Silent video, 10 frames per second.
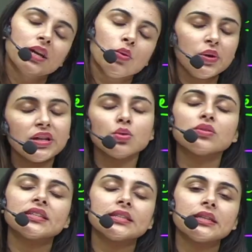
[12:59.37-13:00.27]
We'll use
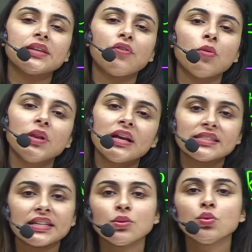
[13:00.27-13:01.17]
it in the formulas
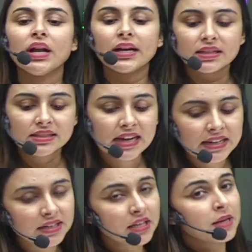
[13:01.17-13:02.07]
and you will understand
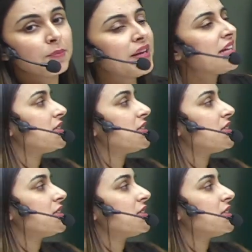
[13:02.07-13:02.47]
it. Please